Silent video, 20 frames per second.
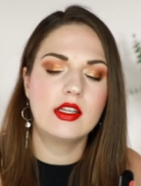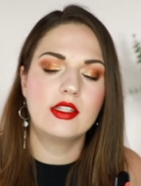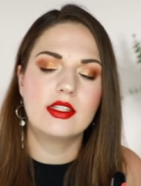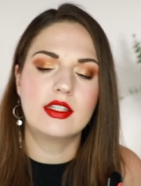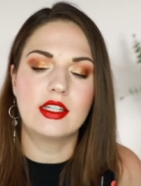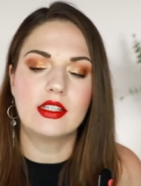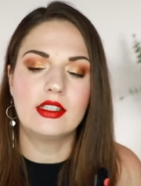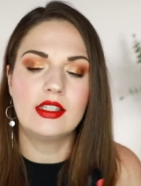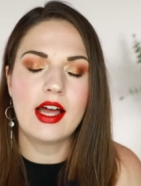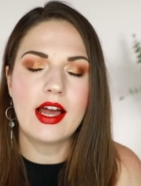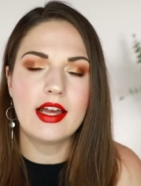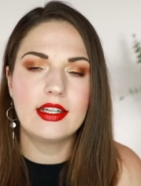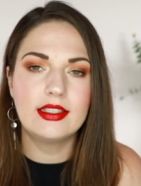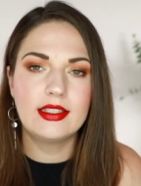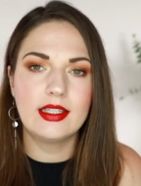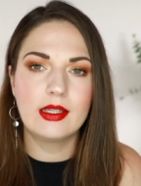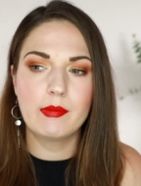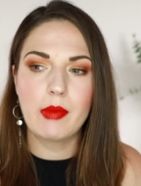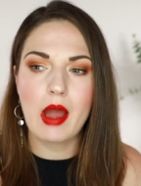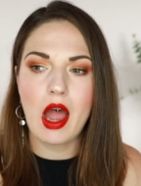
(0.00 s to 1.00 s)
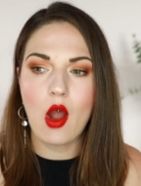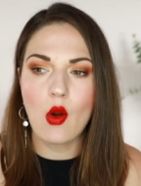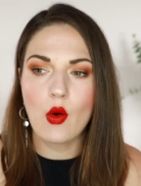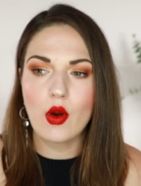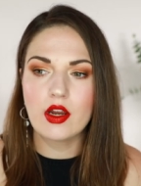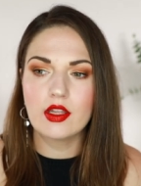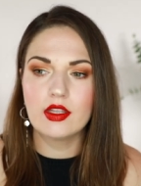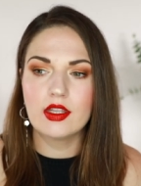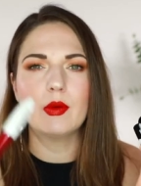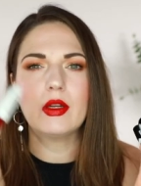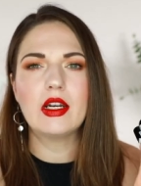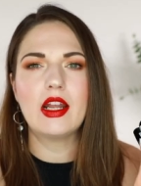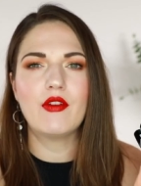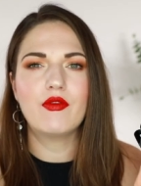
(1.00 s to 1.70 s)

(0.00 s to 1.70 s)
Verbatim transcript: as the lasting power, this one,